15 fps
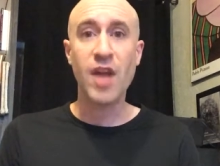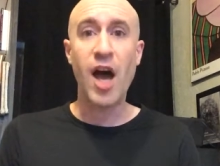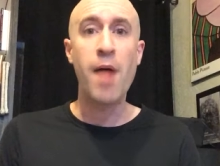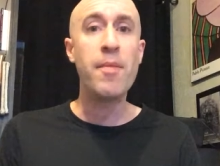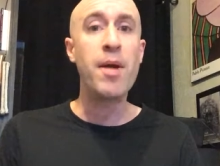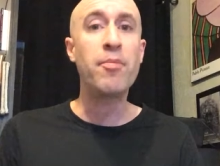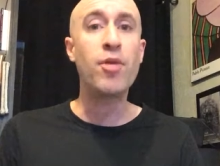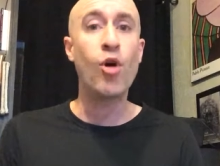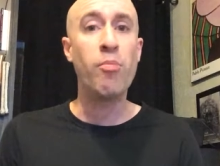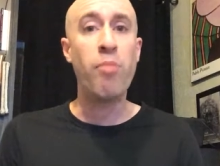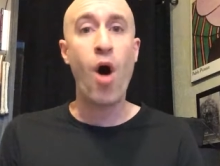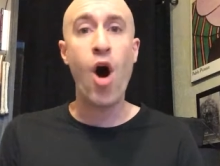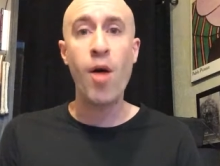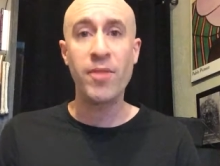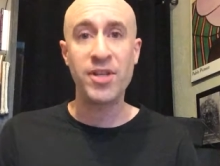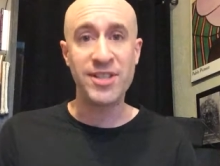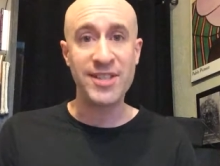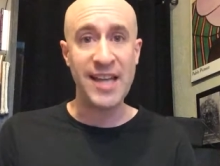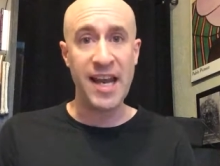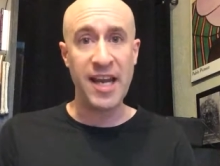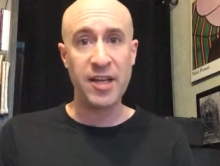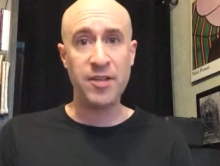I remember Obama
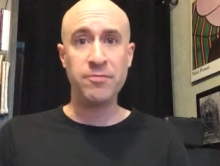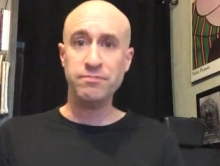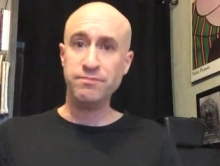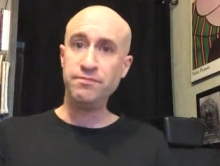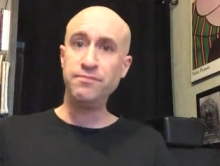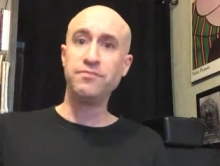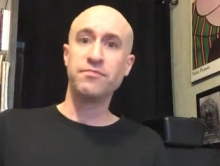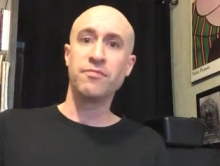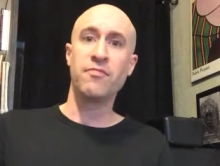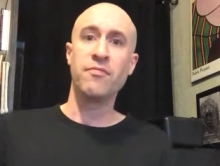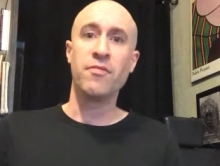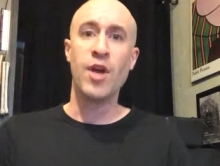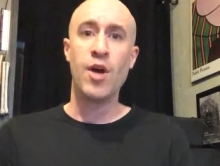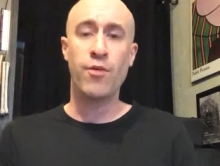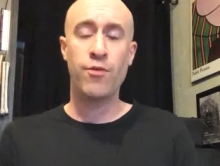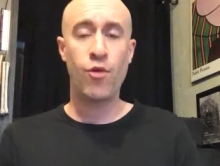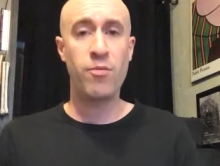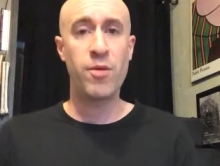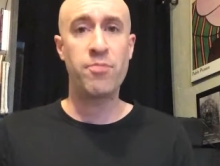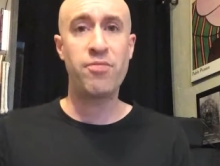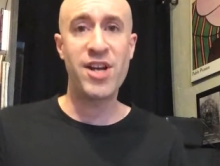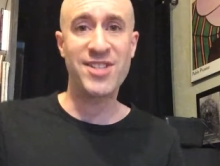saying,
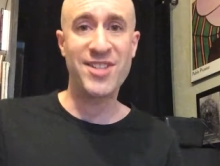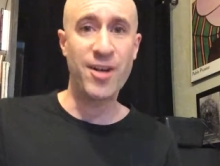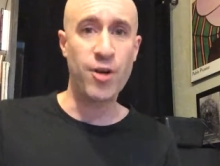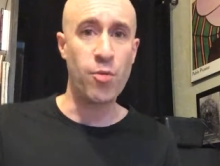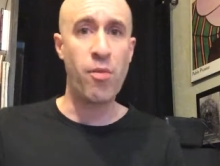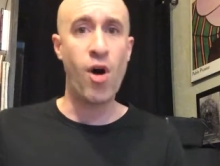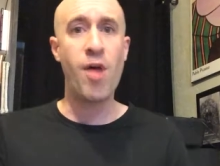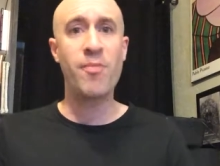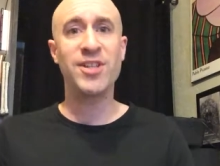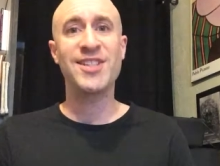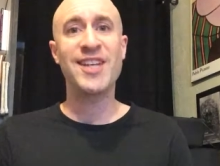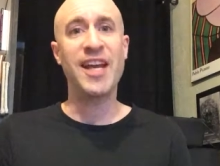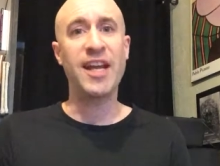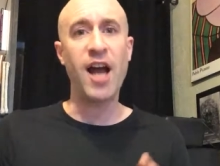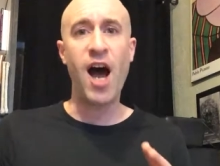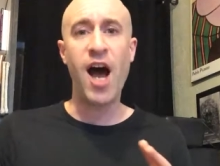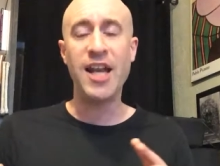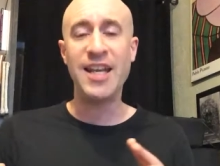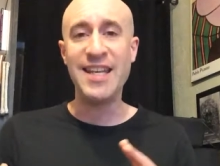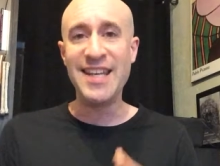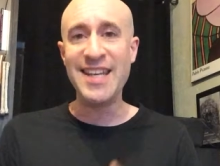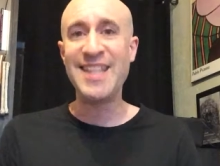former President Obama saying, I
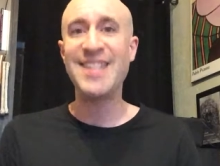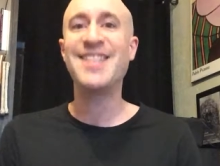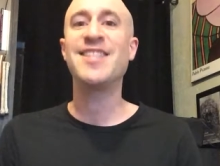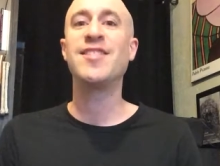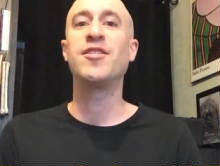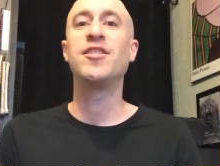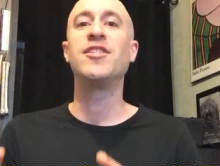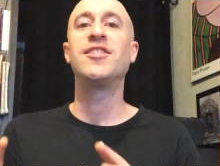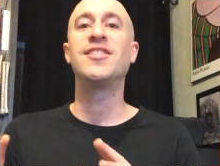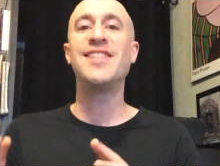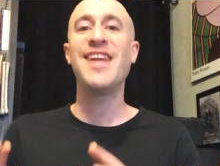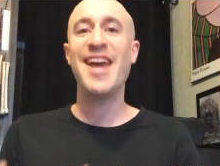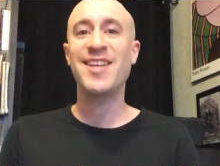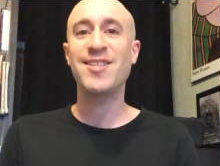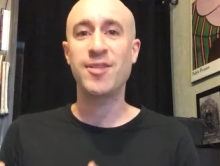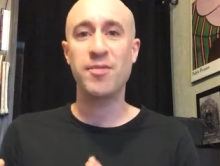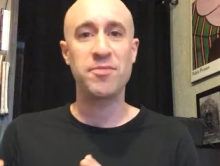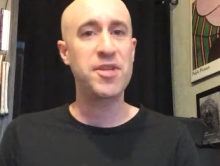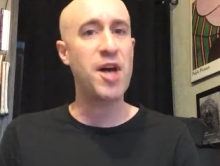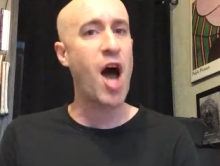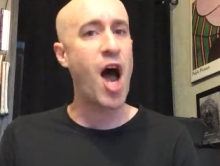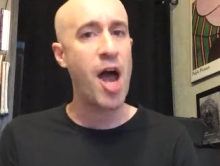need to take some
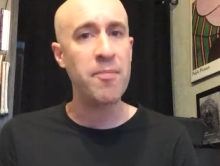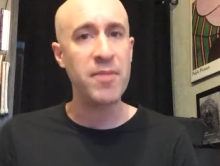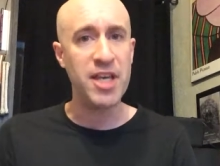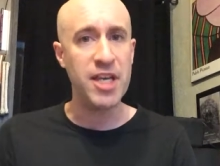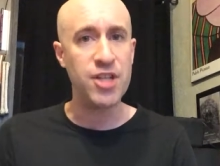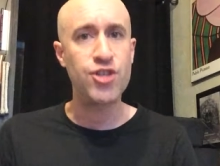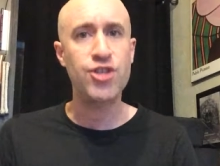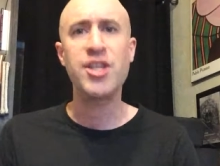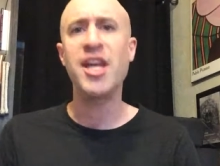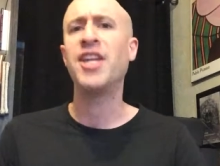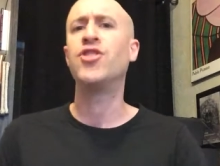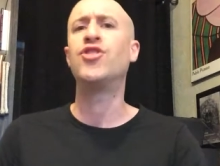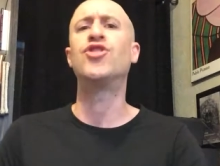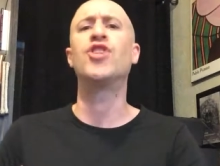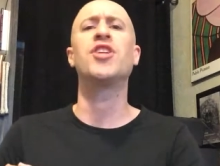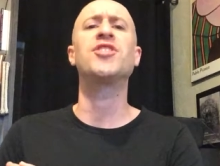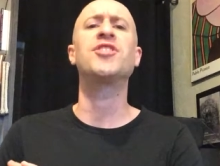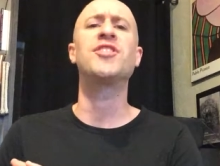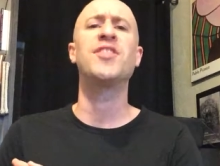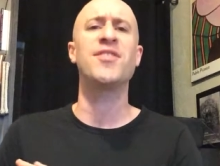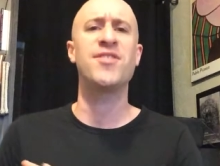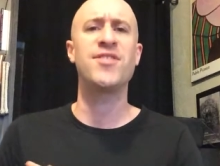time each day
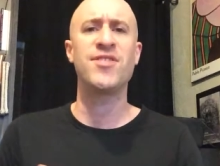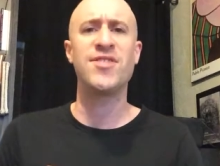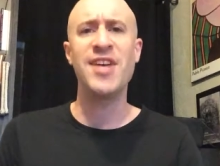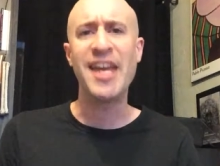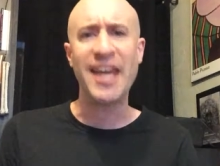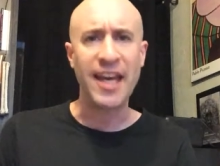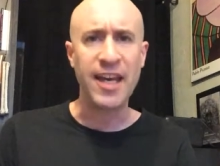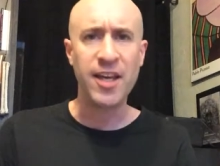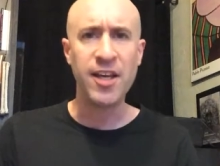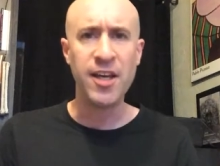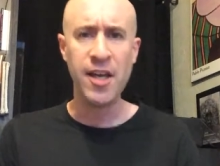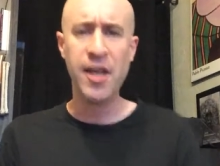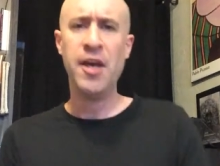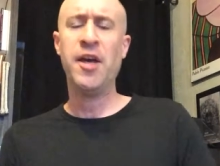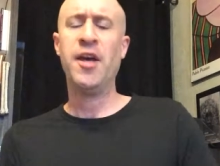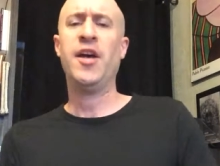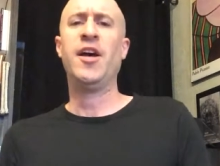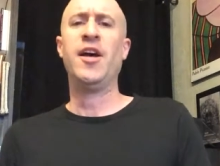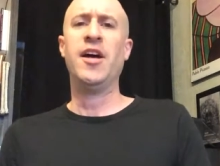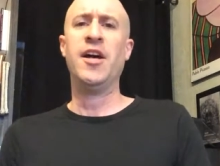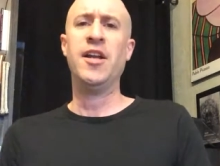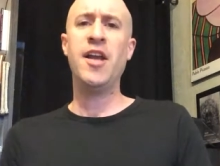just to think.
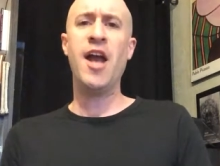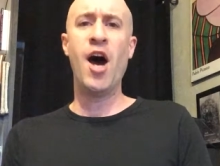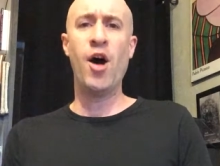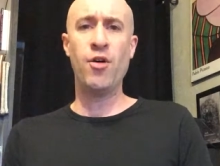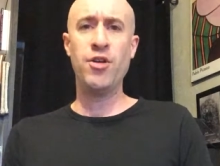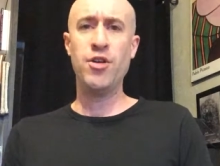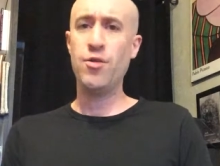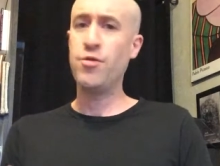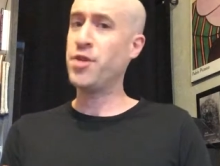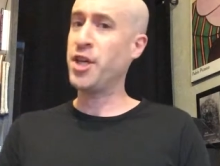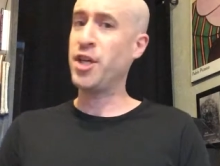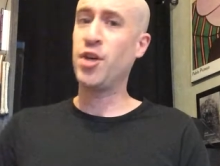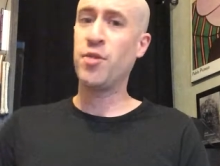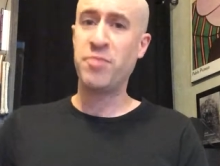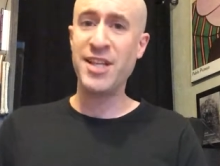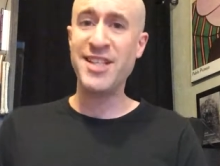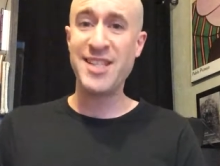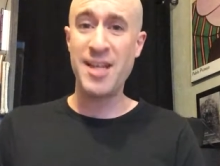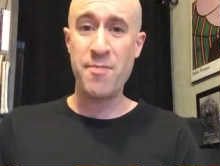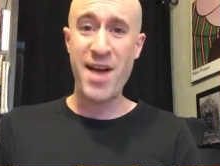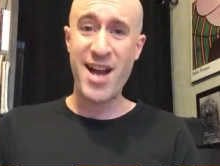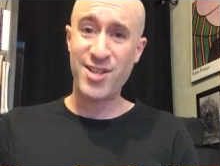Now, you think you're
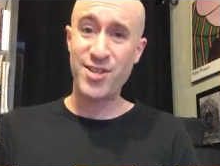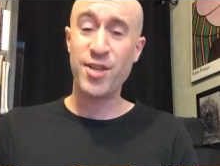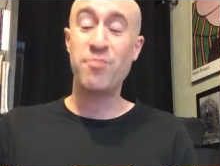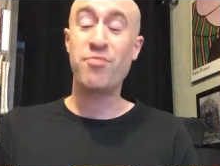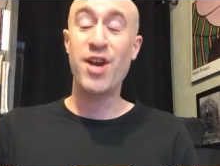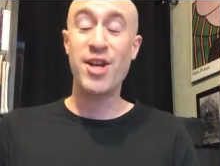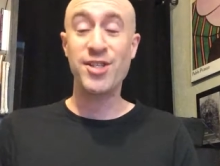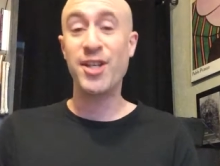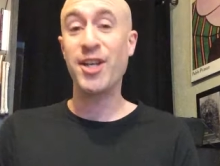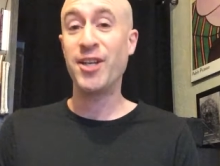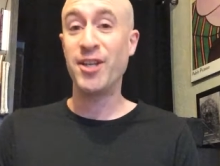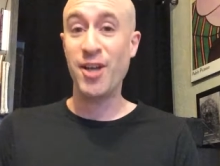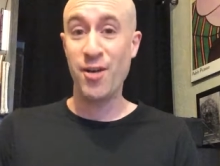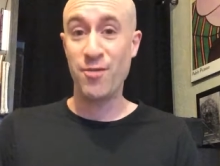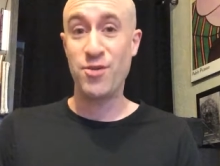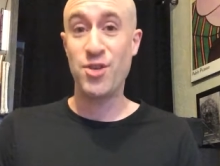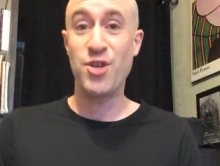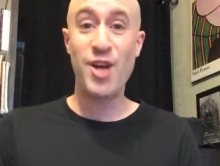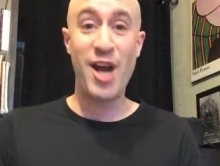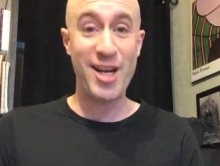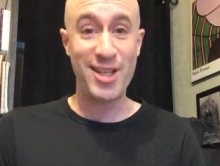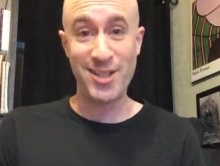busy. Imagine the President of the
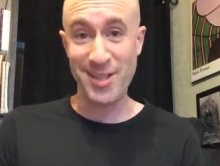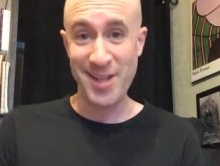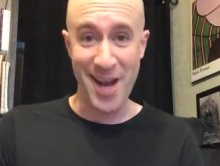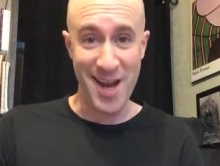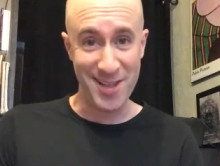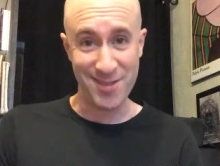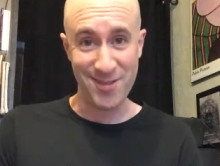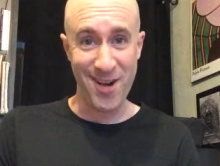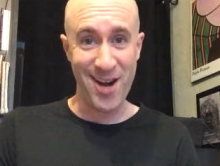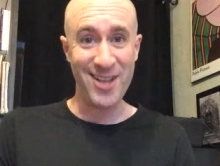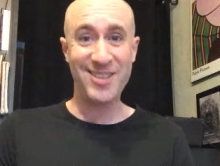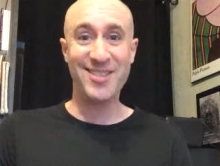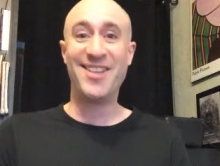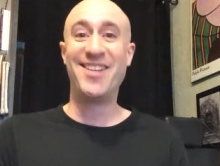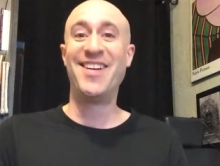United States, right?